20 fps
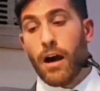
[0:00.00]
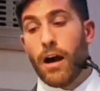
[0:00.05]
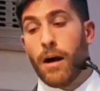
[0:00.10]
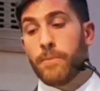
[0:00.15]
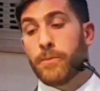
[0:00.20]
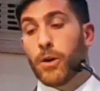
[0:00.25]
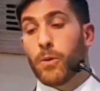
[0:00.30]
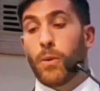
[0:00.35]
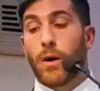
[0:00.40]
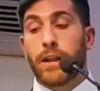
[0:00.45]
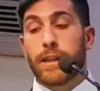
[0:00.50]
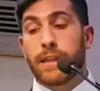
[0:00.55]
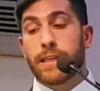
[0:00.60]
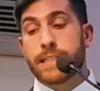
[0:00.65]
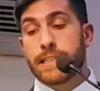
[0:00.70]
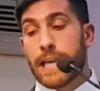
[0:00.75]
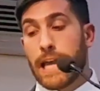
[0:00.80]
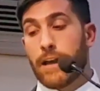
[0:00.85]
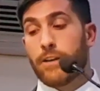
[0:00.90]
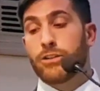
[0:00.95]
Um, they're
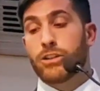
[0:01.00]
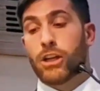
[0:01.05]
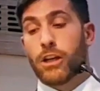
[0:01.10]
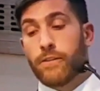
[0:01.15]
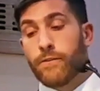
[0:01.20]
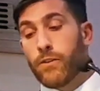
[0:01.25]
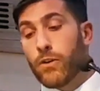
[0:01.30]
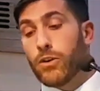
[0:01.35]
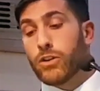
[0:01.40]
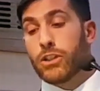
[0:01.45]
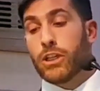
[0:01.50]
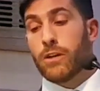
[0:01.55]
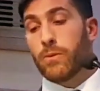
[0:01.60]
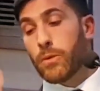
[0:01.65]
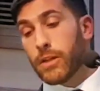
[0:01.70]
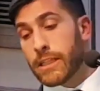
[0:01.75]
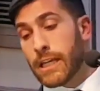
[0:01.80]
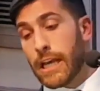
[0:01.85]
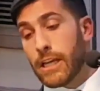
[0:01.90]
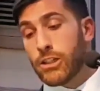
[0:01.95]
running the sales,
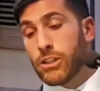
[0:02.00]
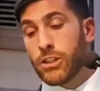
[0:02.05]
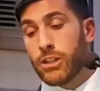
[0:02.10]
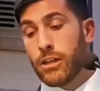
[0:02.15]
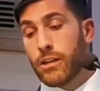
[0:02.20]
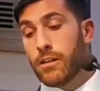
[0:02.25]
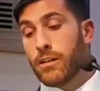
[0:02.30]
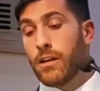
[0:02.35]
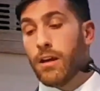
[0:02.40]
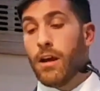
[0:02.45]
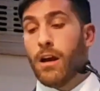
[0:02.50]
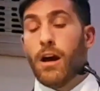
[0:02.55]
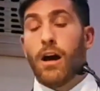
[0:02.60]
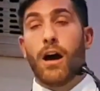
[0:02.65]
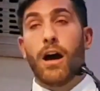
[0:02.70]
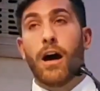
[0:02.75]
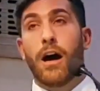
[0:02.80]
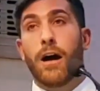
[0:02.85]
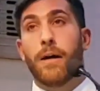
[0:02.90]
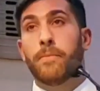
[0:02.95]
conversion, retention
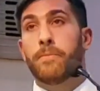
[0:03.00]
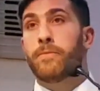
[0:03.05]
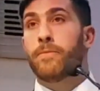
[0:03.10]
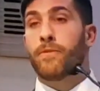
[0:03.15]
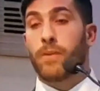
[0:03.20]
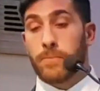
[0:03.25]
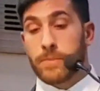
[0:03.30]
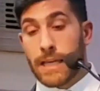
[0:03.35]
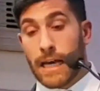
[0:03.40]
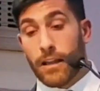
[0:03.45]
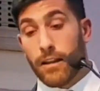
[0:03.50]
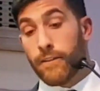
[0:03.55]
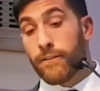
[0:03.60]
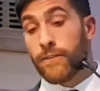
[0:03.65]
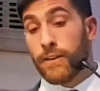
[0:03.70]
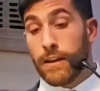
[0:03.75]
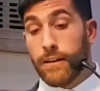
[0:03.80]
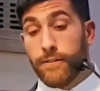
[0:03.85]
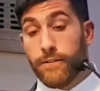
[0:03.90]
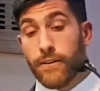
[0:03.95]
um, from
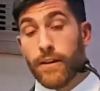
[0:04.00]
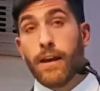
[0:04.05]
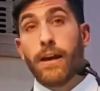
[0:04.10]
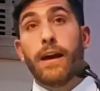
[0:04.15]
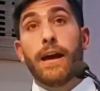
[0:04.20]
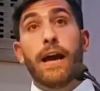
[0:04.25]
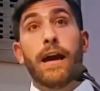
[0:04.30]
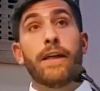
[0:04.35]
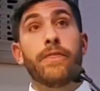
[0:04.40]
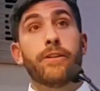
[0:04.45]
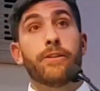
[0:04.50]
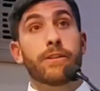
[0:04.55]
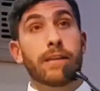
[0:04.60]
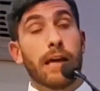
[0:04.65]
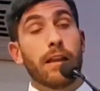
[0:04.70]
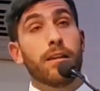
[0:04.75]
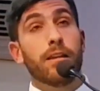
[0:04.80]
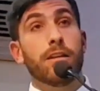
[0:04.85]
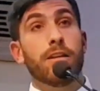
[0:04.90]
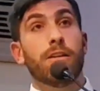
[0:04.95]
Tel Aviv, and
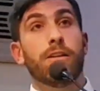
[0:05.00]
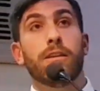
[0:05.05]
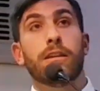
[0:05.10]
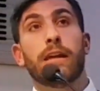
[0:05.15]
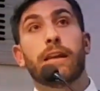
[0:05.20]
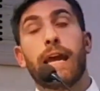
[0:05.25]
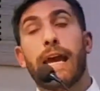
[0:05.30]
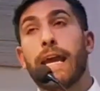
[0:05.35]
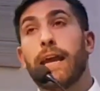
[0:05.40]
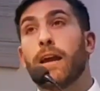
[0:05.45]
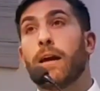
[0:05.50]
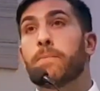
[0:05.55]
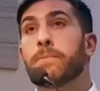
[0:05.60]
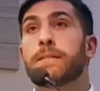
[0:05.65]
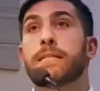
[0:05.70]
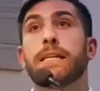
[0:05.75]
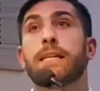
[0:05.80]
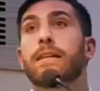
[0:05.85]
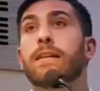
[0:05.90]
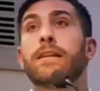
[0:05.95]
they're telling you that, hey,
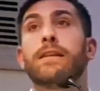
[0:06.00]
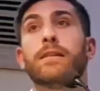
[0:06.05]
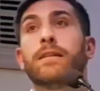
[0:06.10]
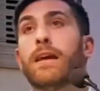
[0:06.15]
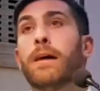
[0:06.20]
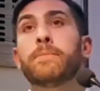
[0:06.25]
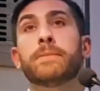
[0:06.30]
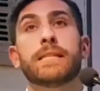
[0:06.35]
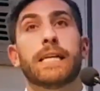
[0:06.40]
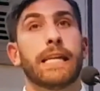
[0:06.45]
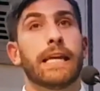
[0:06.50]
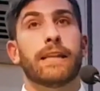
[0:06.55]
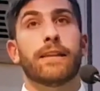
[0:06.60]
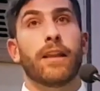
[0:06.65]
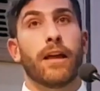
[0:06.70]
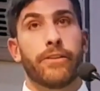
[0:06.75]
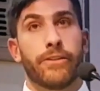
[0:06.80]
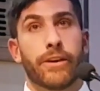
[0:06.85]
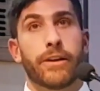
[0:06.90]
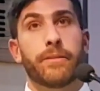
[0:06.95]
I'm sitting, I'm
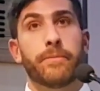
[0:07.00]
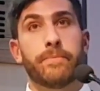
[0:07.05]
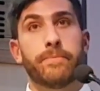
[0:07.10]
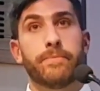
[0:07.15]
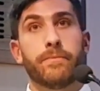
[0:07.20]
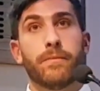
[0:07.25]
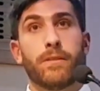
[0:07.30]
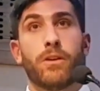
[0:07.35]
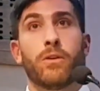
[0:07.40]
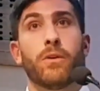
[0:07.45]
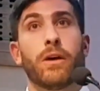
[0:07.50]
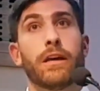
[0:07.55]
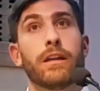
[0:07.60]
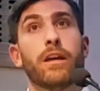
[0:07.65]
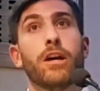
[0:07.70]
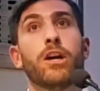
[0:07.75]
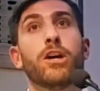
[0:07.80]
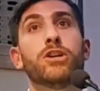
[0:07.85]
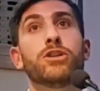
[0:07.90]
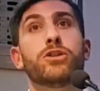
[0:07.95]
sitting in London. All
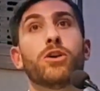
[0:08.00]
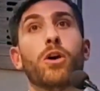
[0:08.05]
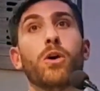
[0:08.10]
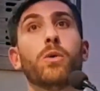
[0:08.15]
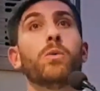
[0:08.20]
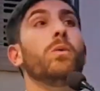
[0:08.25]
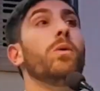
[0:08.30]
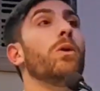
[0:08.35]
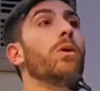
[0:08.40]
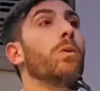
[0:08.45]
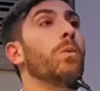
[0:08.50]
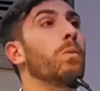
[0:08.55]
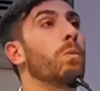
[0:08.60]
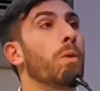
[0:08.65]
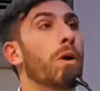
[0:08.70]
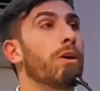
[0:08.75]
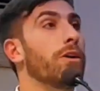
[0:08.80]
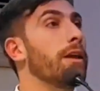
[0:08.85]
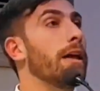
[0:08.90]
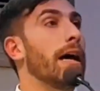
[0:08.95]
right.
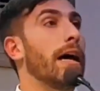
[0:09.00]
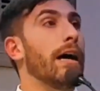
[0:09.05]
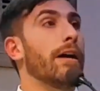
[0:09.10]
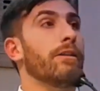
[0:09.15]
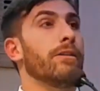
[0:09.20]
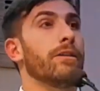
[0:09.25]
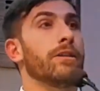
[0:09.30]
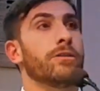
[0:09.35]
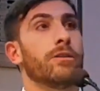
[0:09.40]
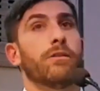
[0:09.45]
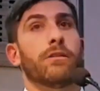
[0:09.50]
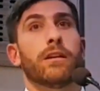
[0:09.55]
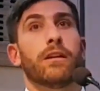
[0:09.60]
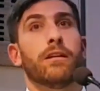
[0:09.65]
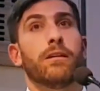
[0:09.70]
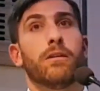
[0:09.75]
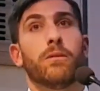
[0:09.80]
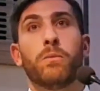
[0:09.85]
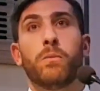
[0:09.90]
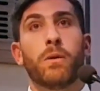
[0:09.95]
So where do they hire an
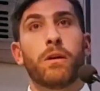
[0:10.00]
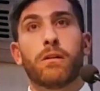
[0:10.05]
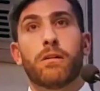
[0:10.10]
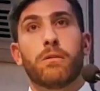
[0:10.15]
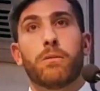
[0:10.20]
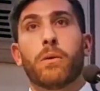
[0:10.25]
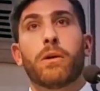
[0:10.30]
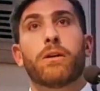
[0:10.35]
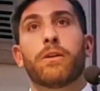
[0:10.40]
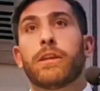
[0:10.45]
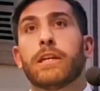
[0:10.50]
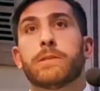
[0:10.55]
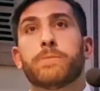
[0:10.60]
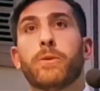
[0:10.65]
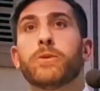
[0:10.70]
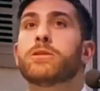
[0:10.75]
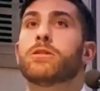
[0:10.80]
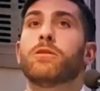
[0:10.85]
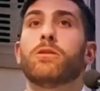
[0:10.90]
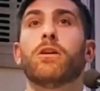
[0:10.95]
attorney? Where, where are they
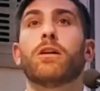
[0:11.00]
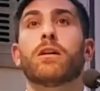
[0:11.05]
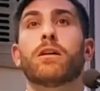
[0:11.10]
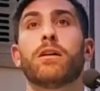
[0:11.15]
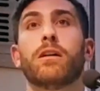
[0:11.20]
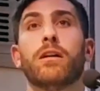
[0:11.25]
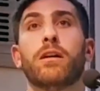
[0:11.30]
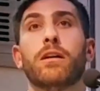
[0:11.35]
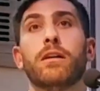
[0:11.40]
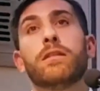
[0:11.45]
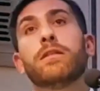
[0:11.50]
supposed to look?